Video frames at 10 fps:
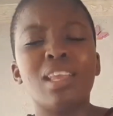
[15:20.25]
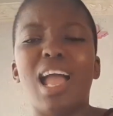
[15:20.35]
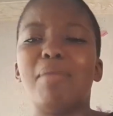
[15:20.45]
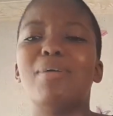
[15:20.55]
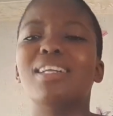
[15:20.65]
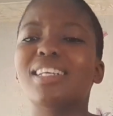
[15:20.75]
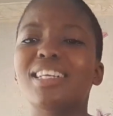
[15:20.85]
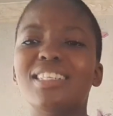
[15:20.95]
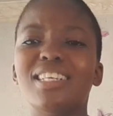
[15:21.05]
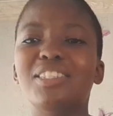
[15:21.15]
Hey, man.
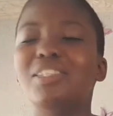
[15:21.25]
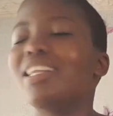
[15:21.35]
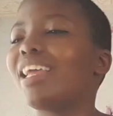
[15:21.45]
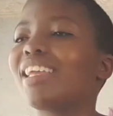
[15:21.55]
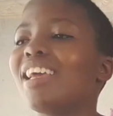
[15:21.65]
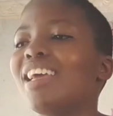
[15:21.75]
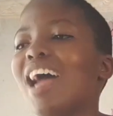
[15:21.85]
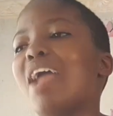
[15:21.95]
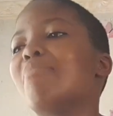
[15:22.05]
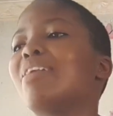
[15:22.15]
Kind of, like,
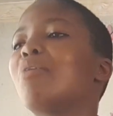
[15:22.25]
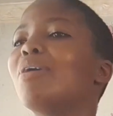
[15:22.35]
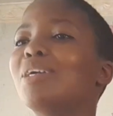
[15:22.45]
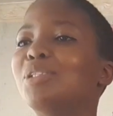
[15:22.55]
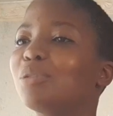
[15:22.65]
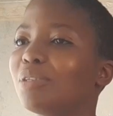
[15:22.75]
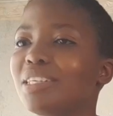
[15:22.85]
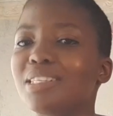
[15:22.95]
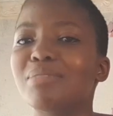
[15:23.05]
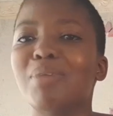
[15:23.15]
hey, man. I want to do
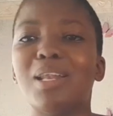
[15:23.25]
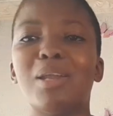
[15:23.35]
this in my